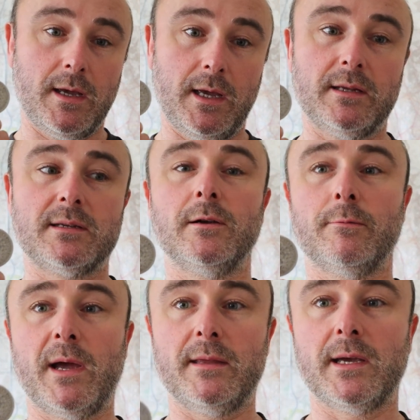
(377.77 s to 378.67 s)
it still
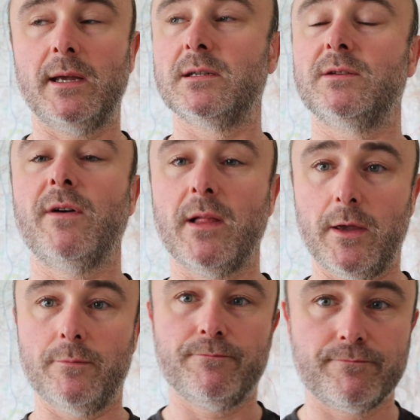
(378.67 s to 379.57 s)
maintains its
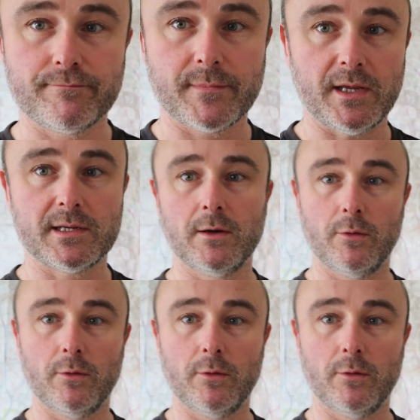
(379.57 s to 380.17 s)
value. It's still